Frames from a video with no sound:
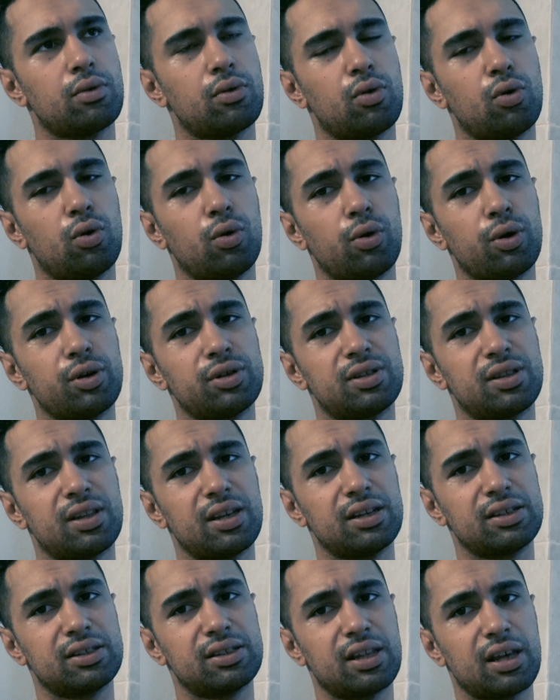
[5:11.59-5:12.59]
all those
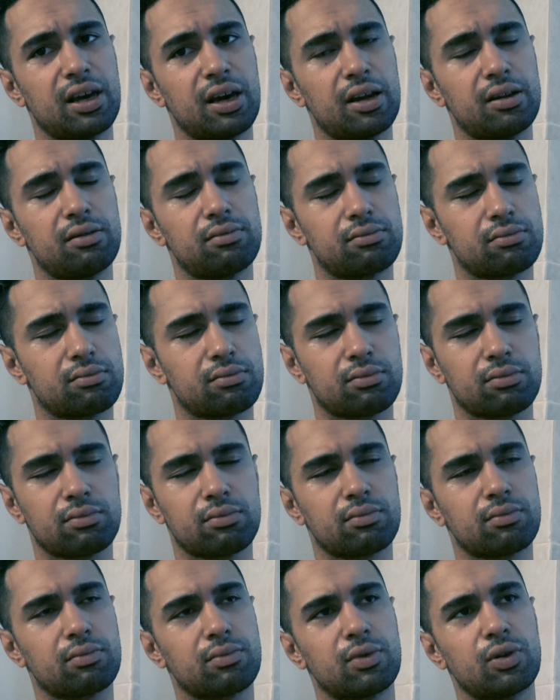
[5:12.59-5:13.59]
things that
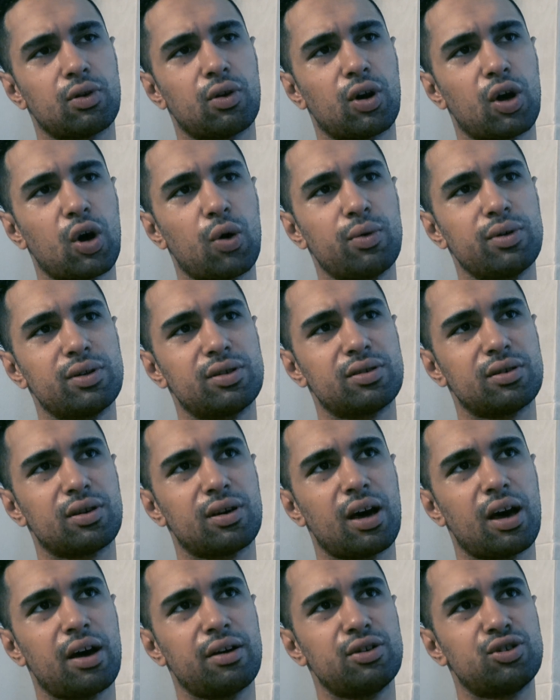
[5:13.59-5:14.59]
go into
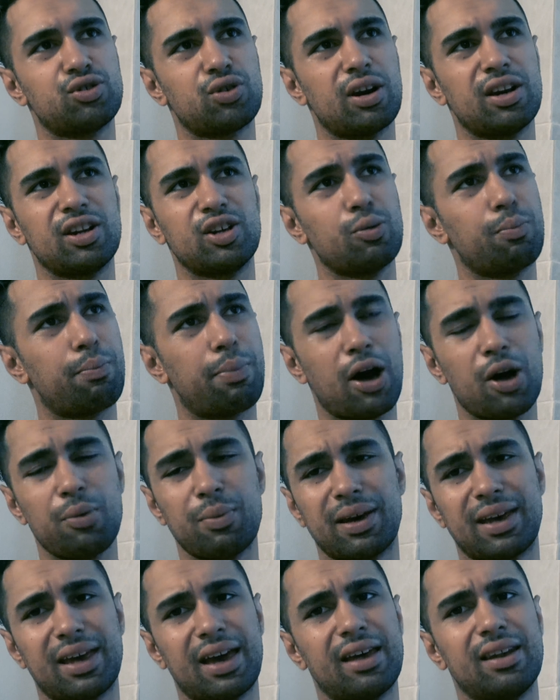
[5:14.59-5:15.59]
how you're training, your
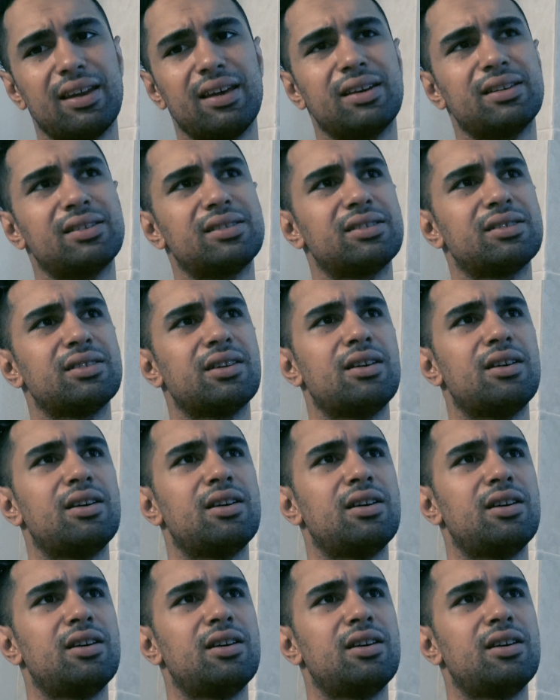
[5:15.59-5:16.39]
biomechanics,